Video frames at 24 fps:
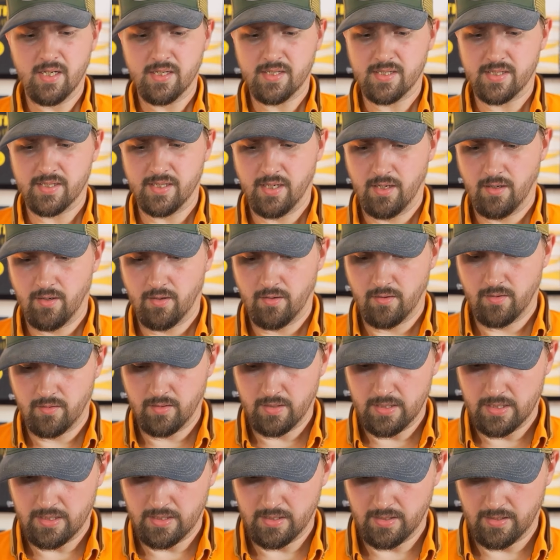
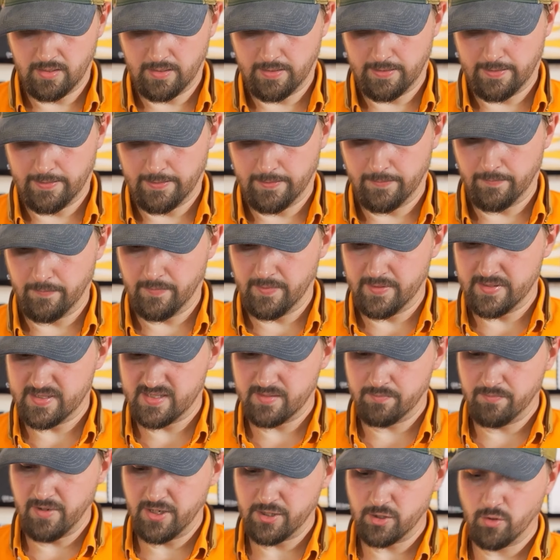So
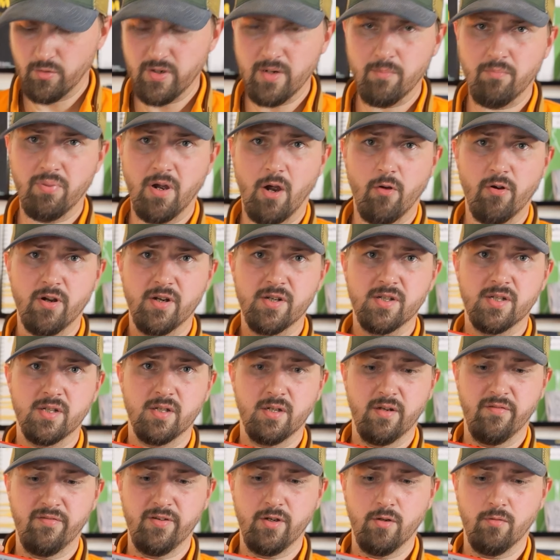it's battery powered
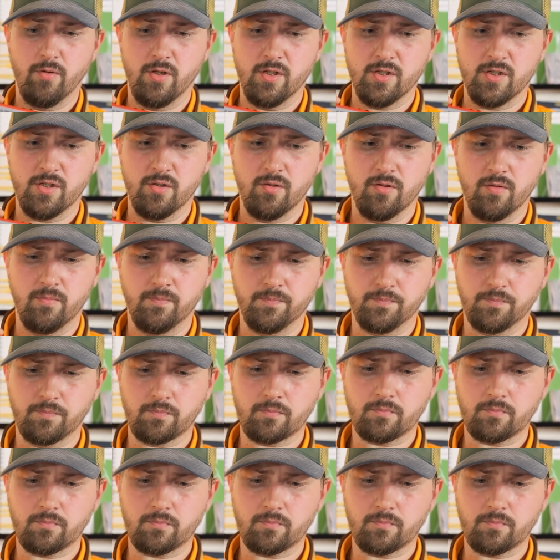if you want to.